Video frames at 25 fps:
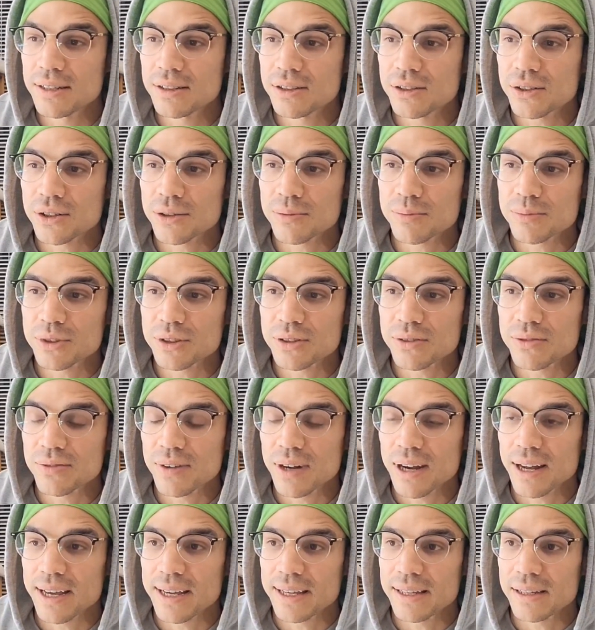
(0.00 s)
in terms
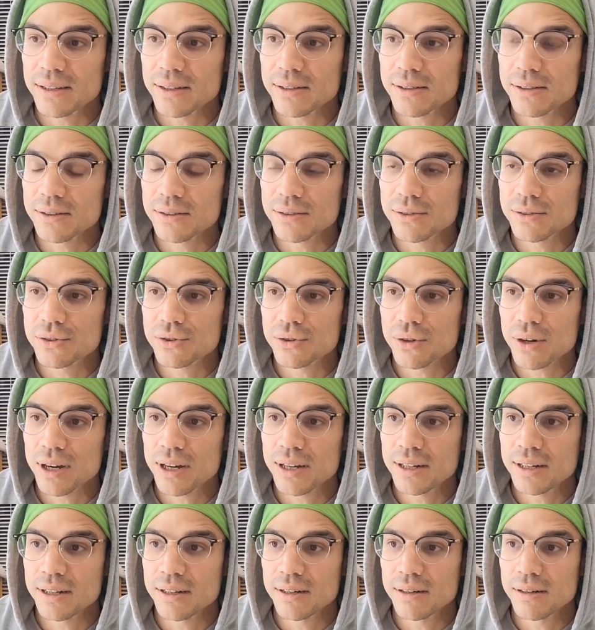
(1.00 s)
of like
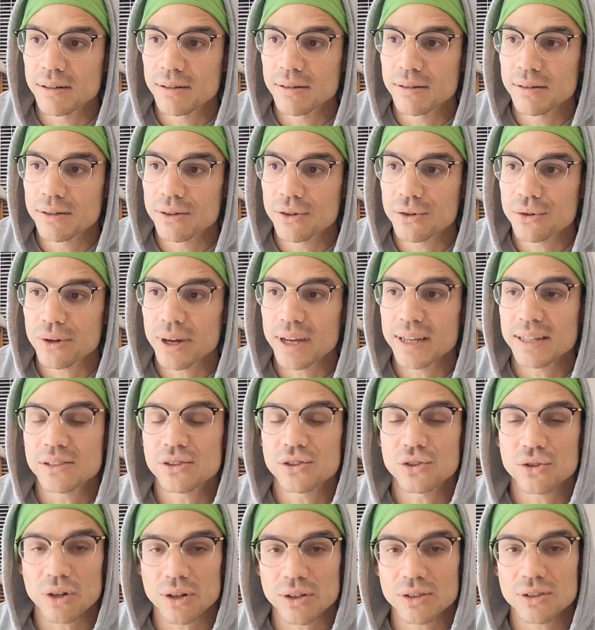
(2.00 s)
trying to create
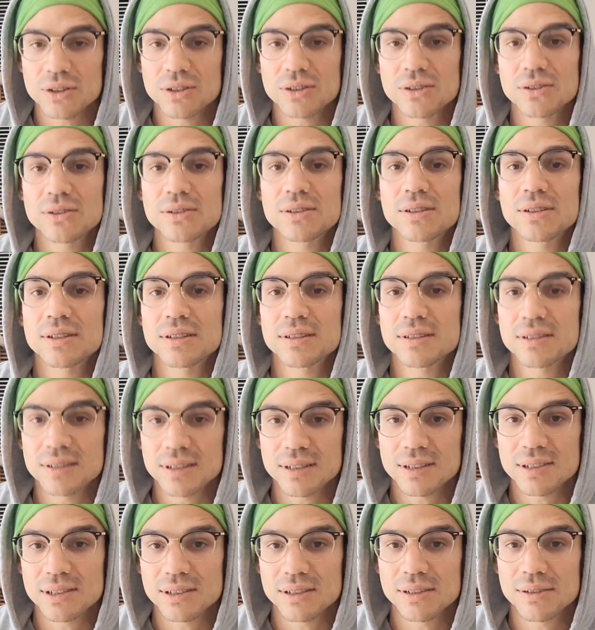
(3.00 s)
structures and
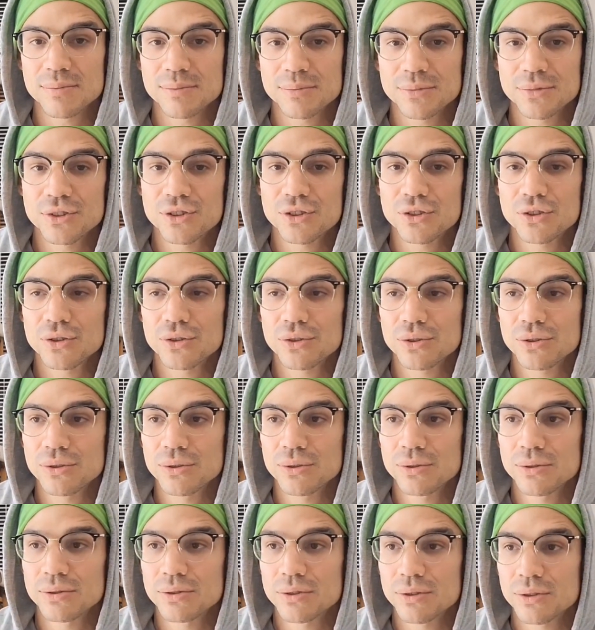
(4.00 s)
systems
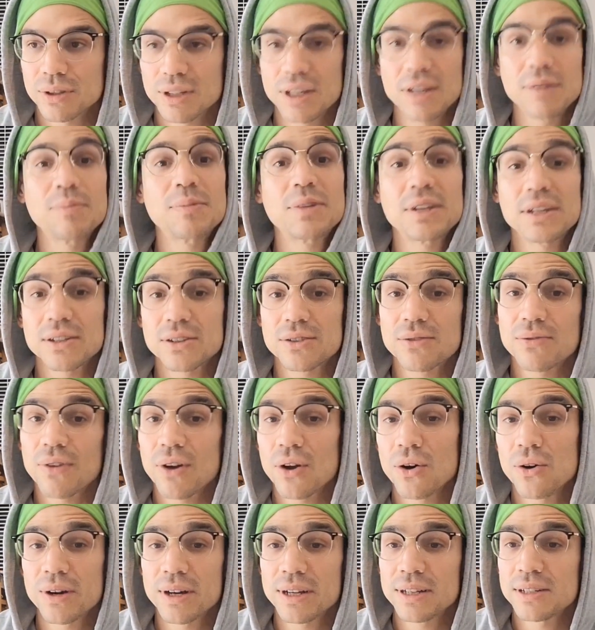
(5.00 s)
to keep things
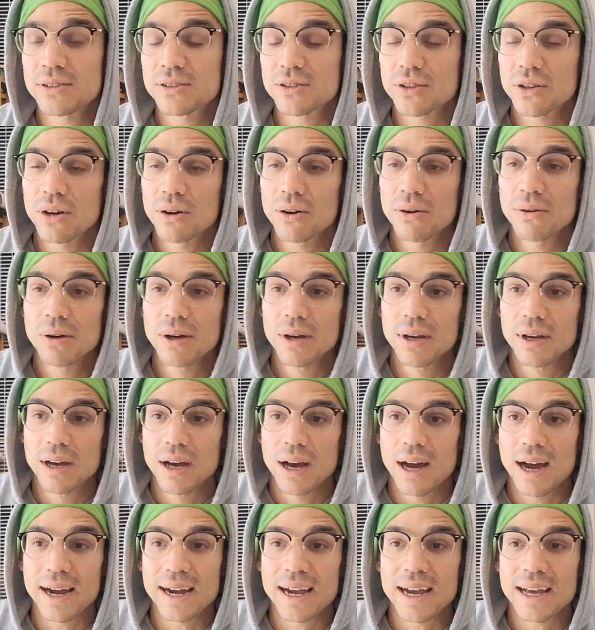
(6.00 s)
flowing. So
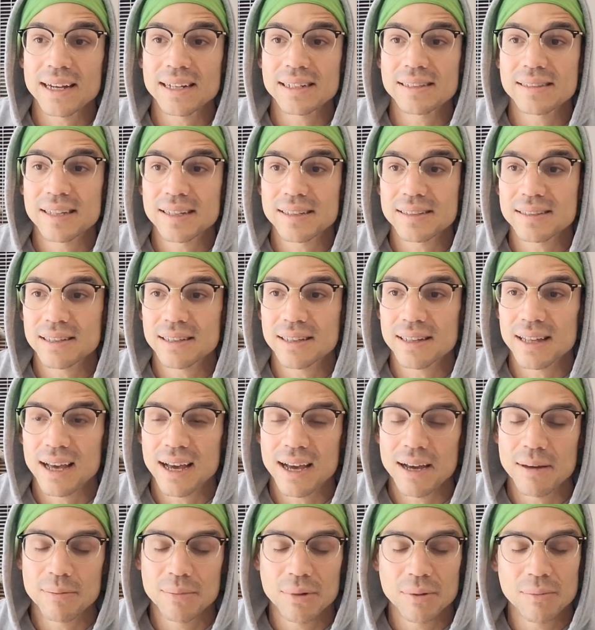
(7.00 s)
I got a taste of
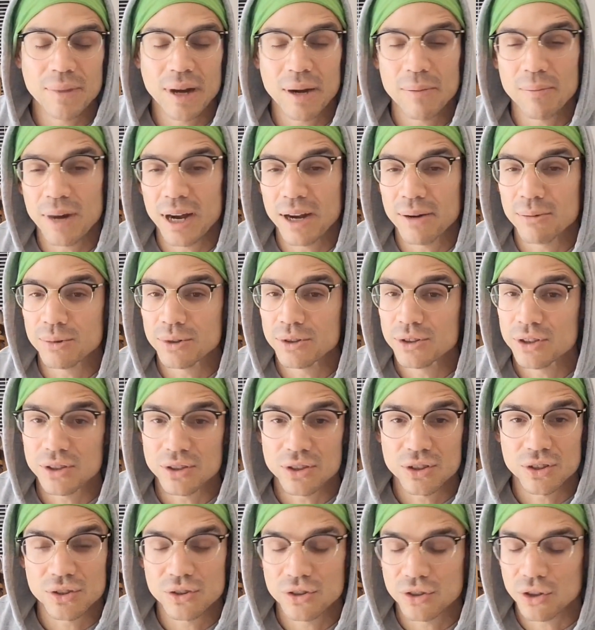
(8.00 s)
that, but my mind was
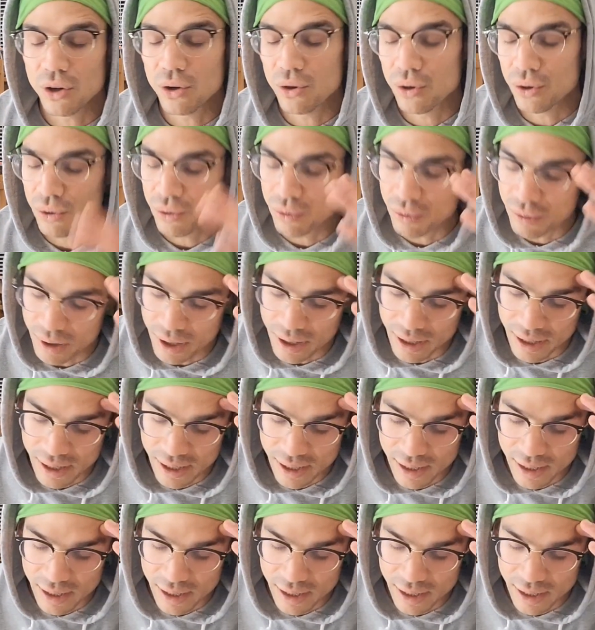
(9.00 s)
just so